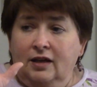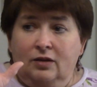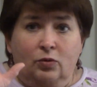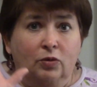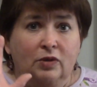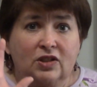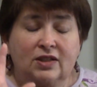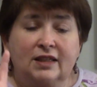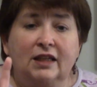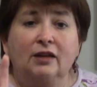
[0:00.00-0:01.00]
We'll
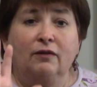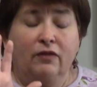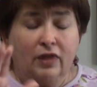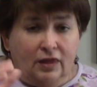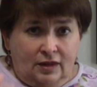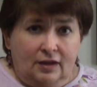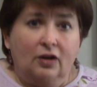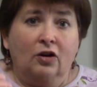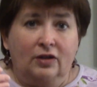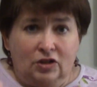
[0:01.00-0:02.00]
receive
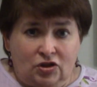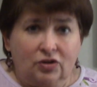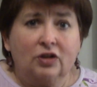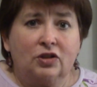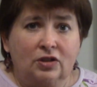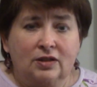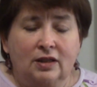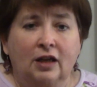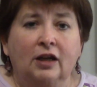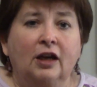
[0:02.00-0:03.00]
our instructions
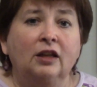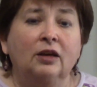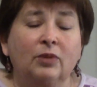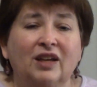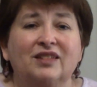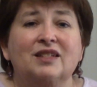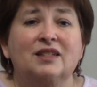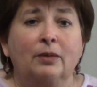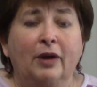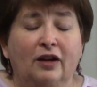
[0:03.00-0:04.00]
then, and then we have to
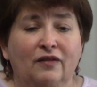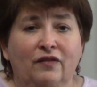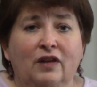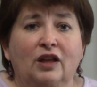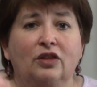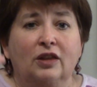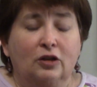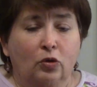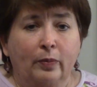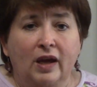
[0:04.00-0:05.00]
step out in faith and
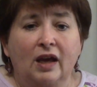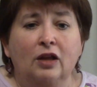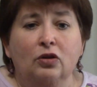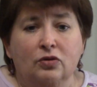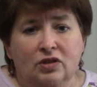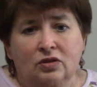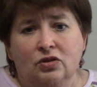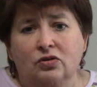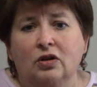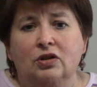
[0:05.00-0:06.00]
obey those
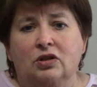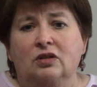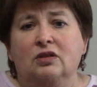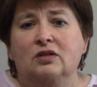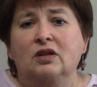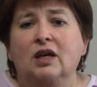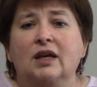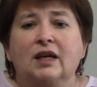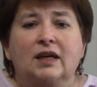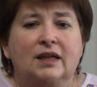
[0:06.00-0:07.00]
instructions.
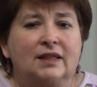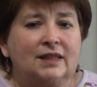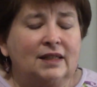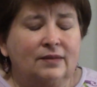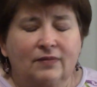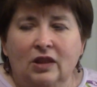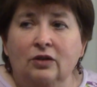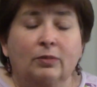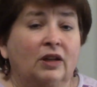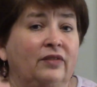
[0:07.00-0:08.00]
It's,
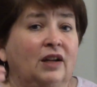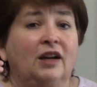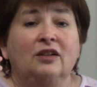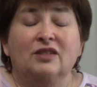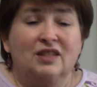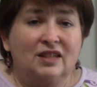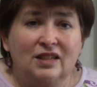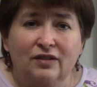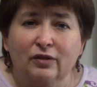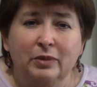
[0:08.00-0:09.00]
look, beloved, I know it's
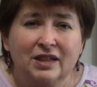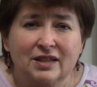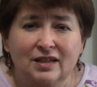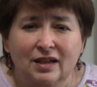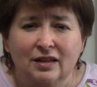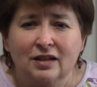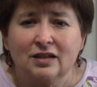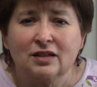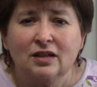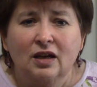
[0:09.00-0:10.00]
easy for me to say
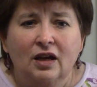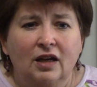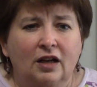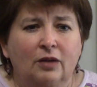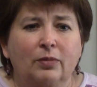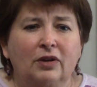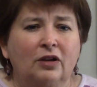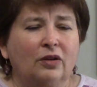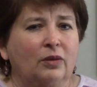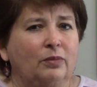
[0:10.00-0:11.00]
this, and I
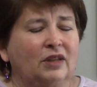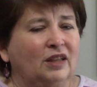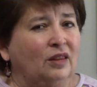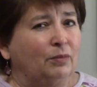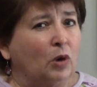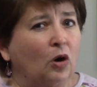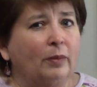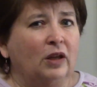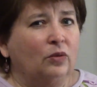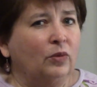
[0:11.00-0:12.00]
know that in the
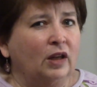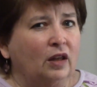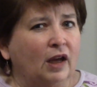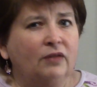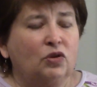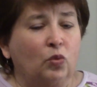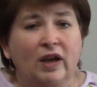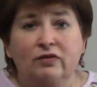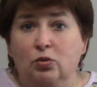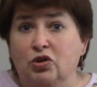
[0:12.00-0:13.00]
moment when life's
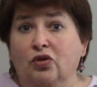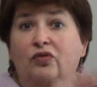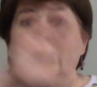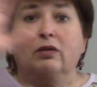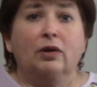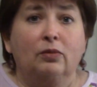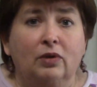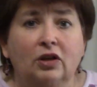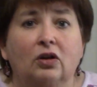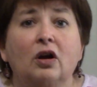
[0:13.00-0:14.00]
waves, which are very
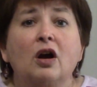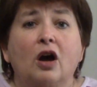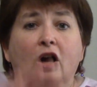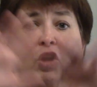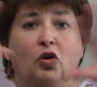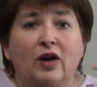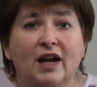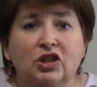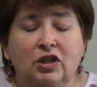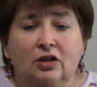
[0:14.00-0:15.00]
real, are
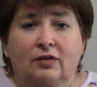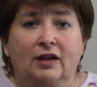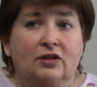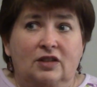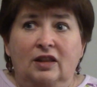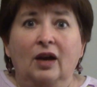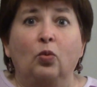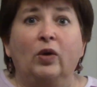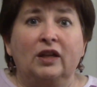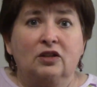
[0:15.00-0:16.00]
crashing around us and that
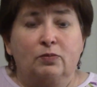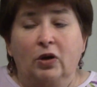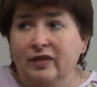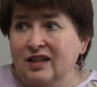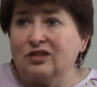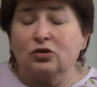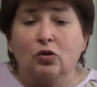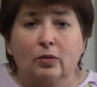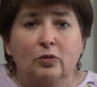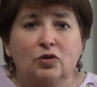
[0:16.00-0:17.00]
wind is blowing, that
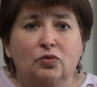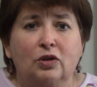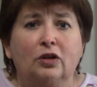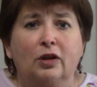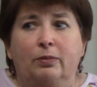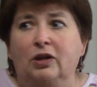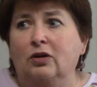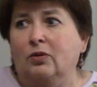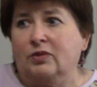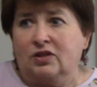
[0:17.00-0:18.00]
storm was real that
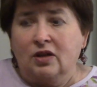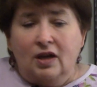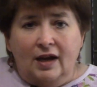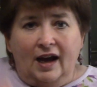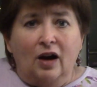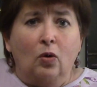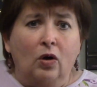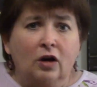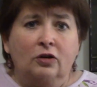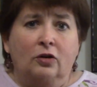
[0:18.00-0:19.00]
Peter was out
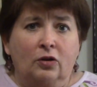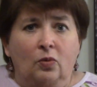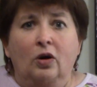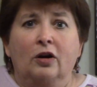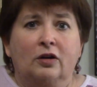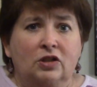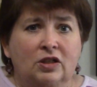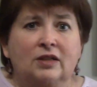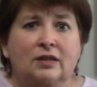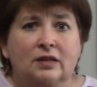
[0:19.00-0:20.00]
walking on the water to
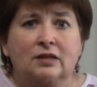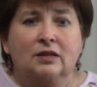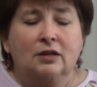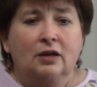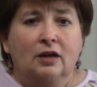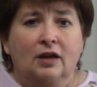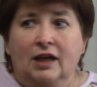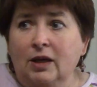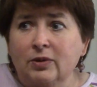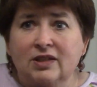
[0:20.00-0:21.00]
Jesus.
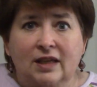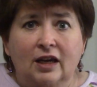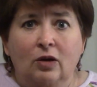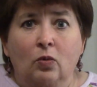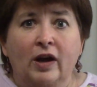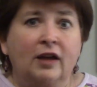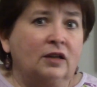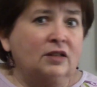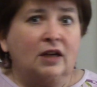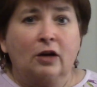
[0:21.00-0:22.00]
He was getting wet,
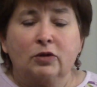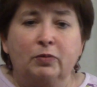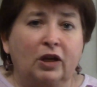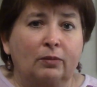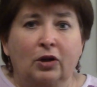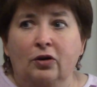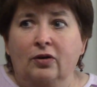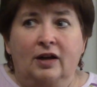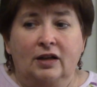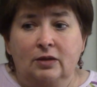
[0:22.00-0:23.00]
his hair was being blown
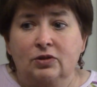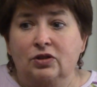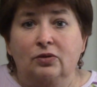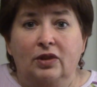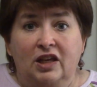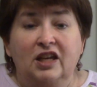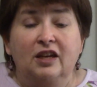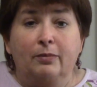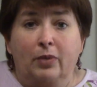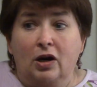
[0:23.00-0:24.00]
around, he was doing the
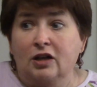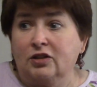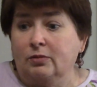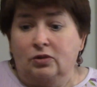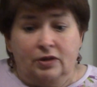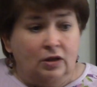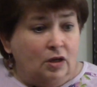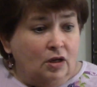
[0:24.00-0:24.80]
impossible. And